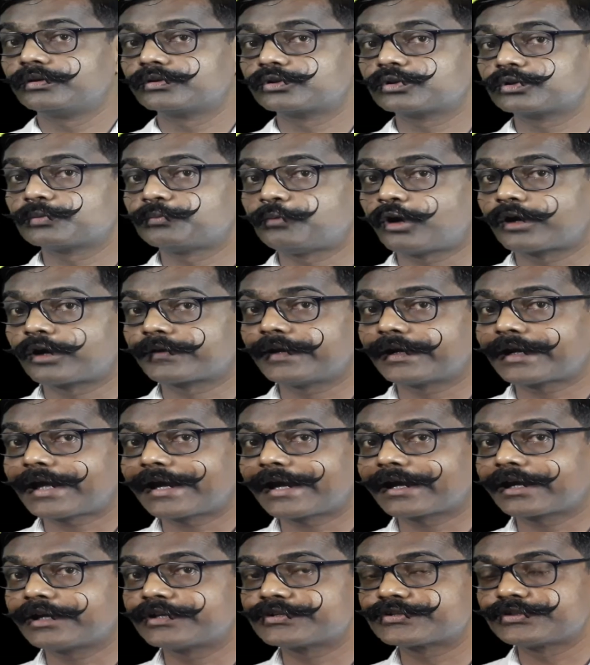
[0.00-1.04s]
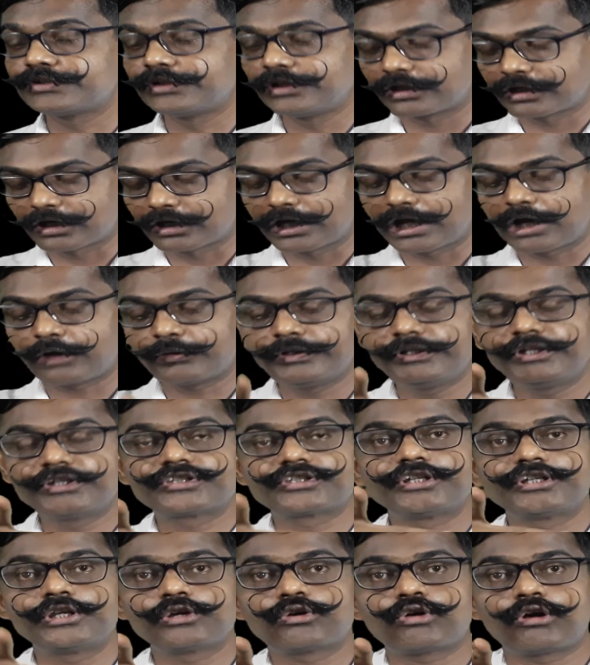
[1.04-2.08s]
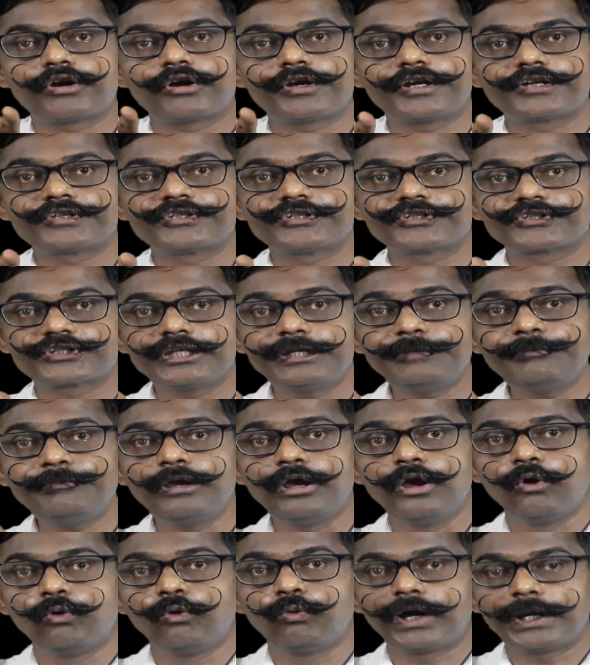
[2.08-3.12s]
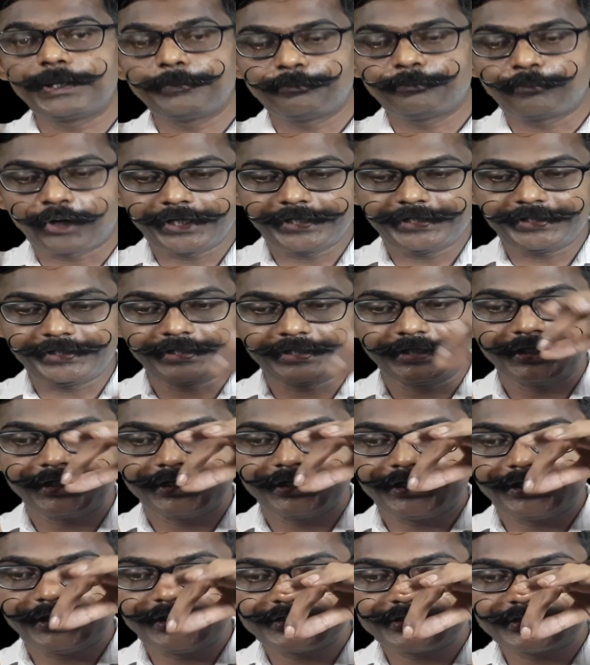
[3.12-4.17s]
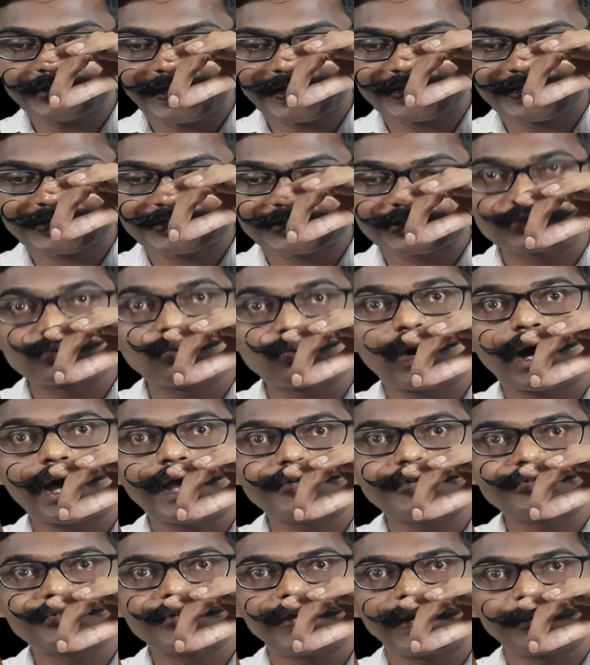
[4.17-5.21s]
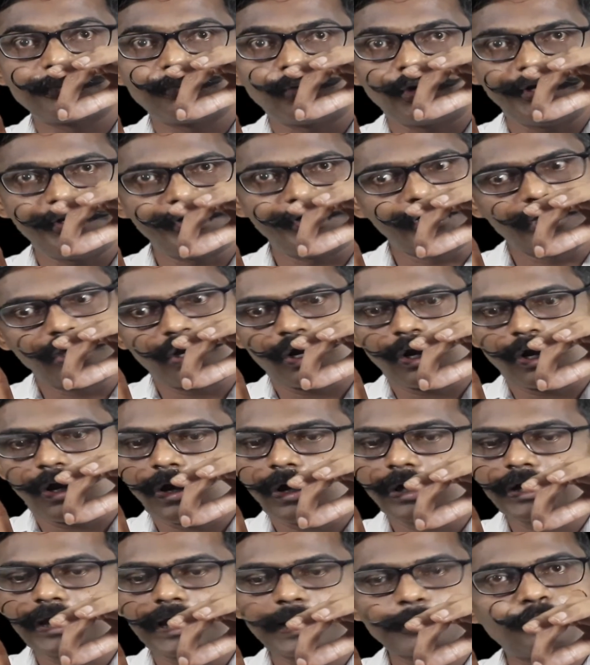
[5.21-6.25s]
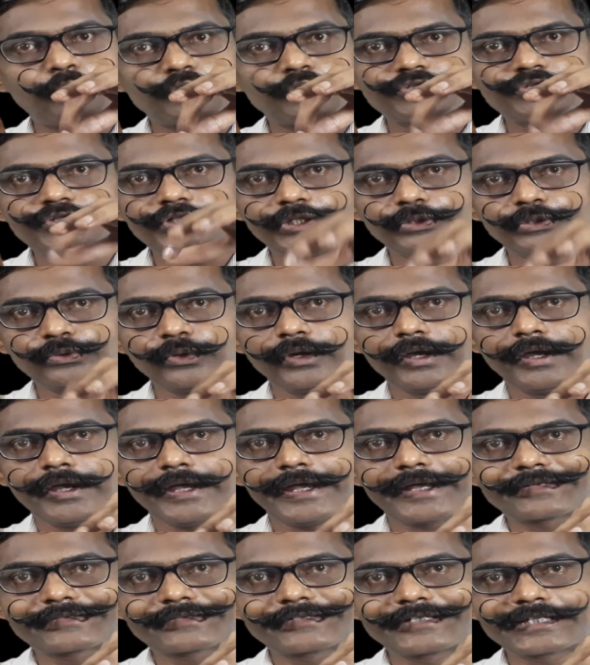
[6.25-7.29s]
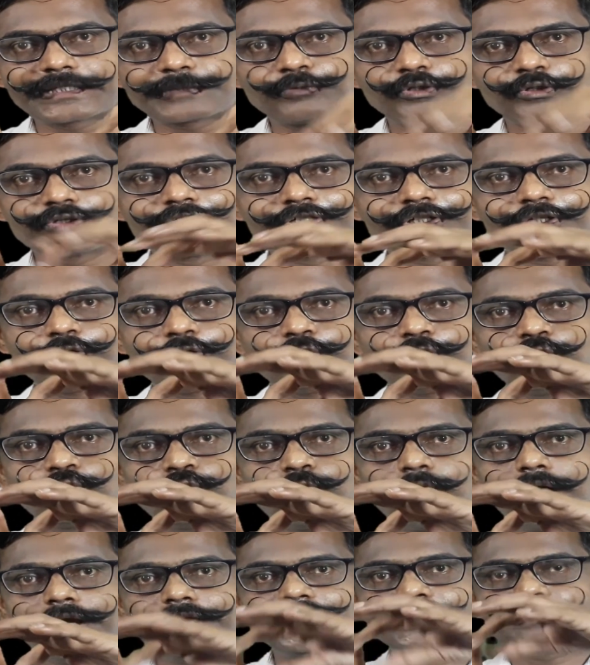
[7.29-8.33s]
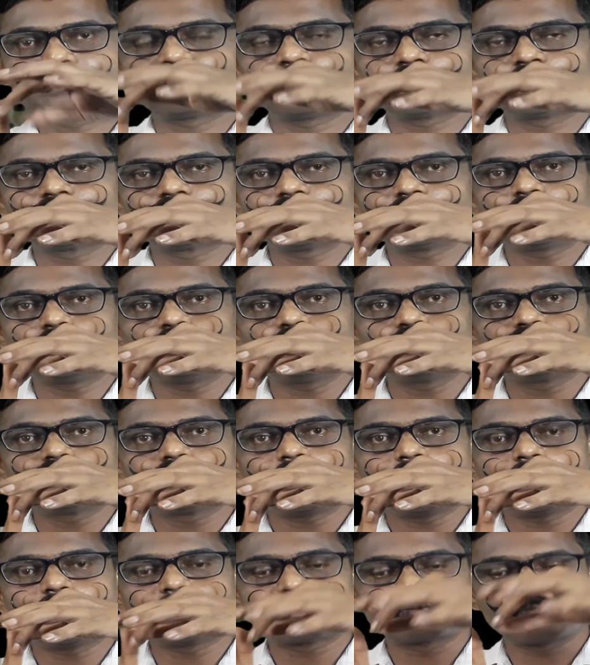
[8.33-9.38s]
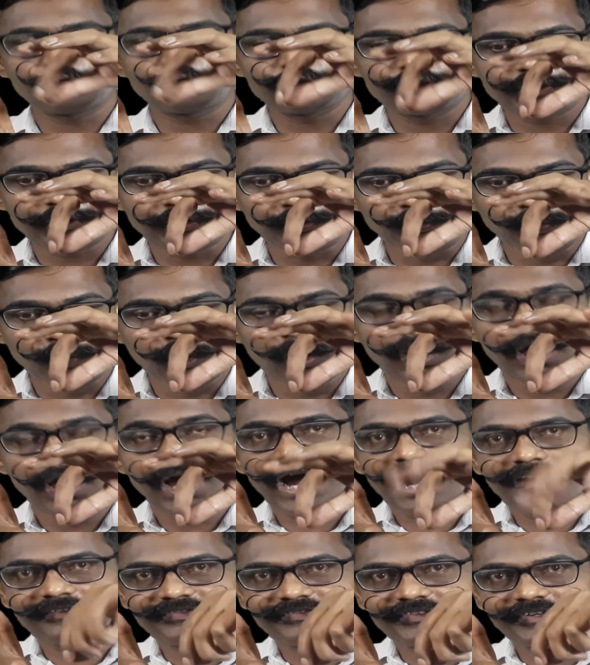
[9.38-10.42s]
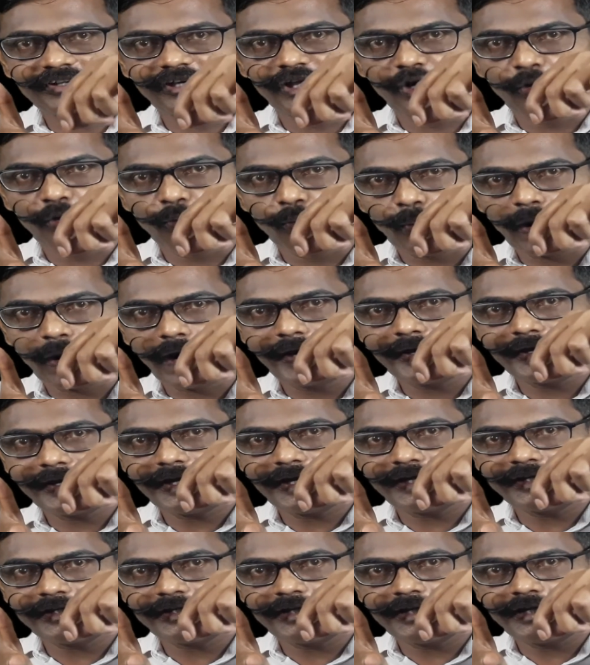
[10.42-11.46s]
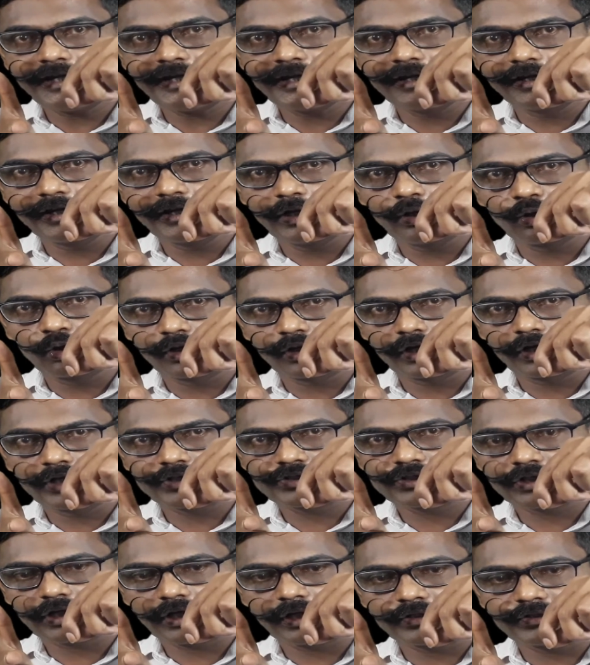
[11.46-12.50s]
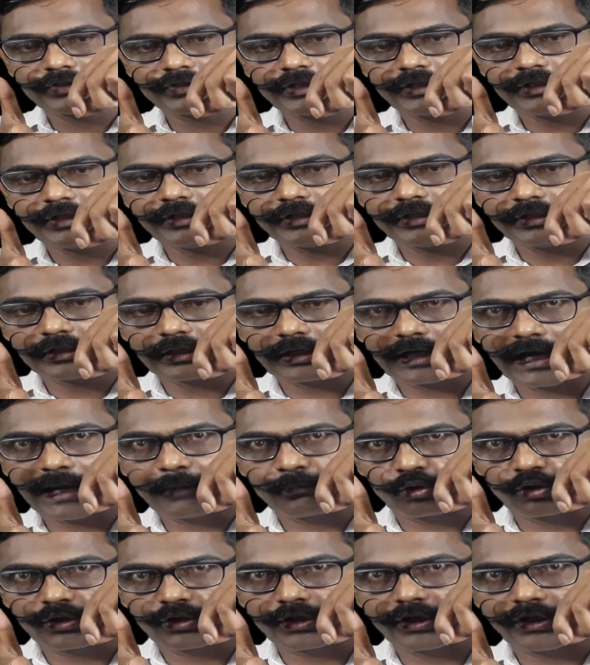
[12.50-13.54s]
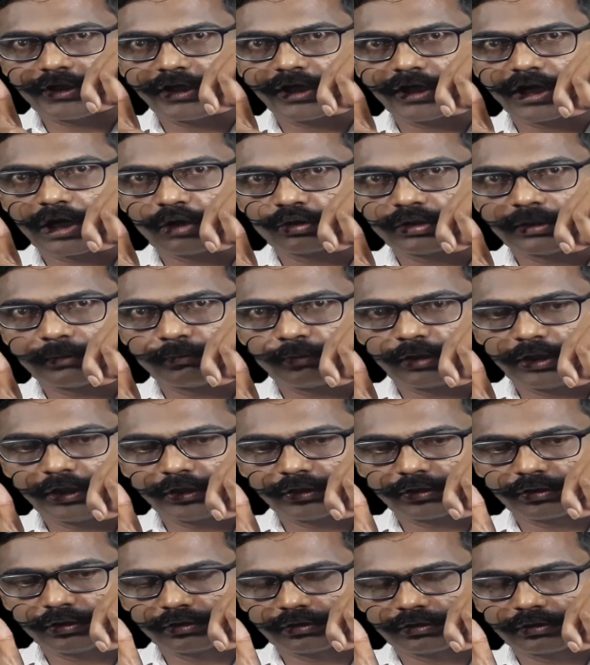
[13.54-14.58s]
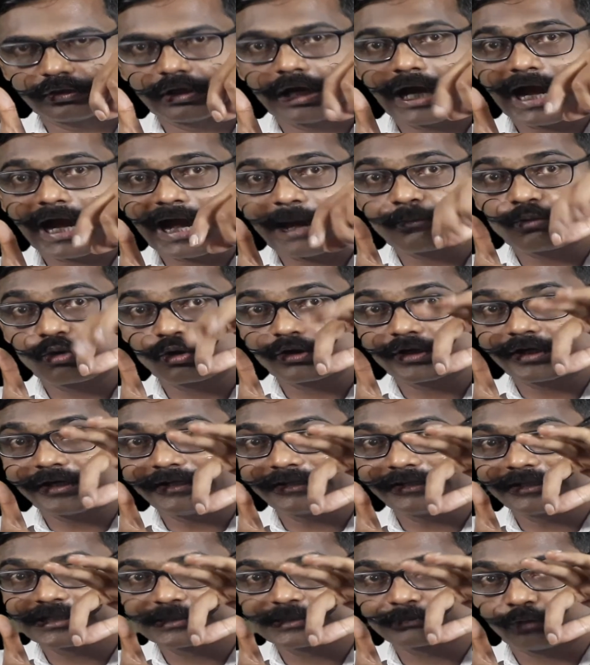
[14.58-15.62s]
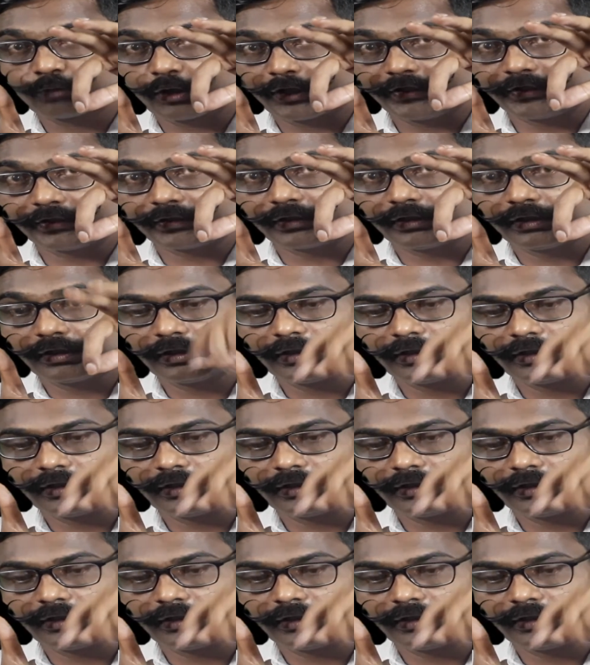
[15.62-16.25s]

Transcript: So for that I consider now in this three coordinate system one point. It is x, y, z point. All are positive. X is positive, y is positive, z is positive. After one hundred eighty degree rotation, see here, I am rotating now the molecule. I am rotating this point.